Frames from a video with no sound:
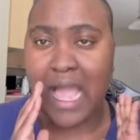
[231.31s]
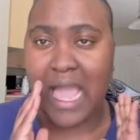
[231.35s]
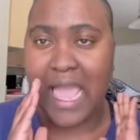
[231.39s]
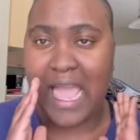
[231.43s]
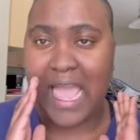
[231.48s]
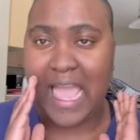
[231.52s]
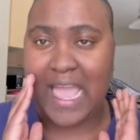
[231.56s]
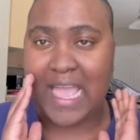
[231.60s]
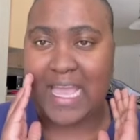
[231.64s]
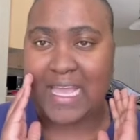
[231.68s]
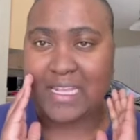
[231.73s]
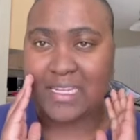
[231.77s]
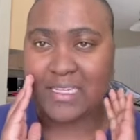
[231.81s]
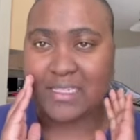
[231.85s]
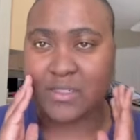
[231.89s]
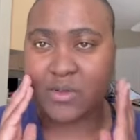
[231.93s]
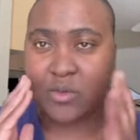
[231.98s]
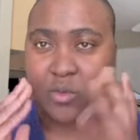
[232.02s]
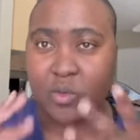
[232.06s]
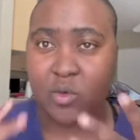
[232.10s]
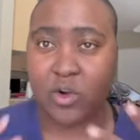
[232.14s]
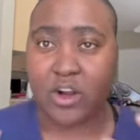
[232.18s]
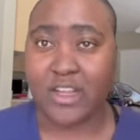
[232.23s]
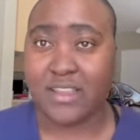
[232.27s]
and
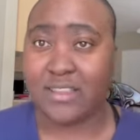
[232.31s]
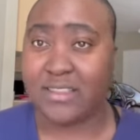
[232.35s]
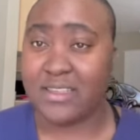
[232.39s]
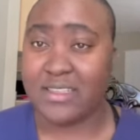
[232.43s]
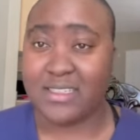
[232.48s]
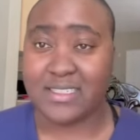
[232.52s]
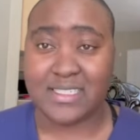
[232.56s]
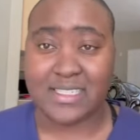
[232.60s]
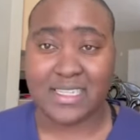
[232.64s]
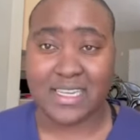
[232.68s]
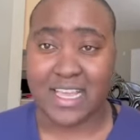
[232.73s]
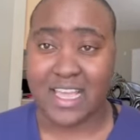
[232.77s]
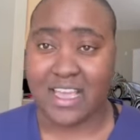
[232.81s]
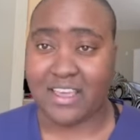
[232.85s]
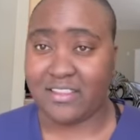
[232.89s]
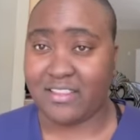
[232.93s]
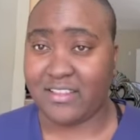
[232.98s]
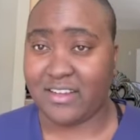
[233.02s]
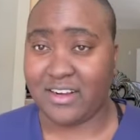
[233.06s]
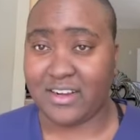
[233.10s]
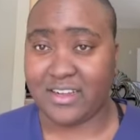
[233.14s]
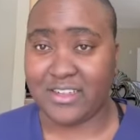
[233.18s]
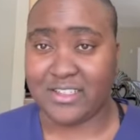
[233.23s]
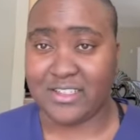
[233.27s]
we're in this together.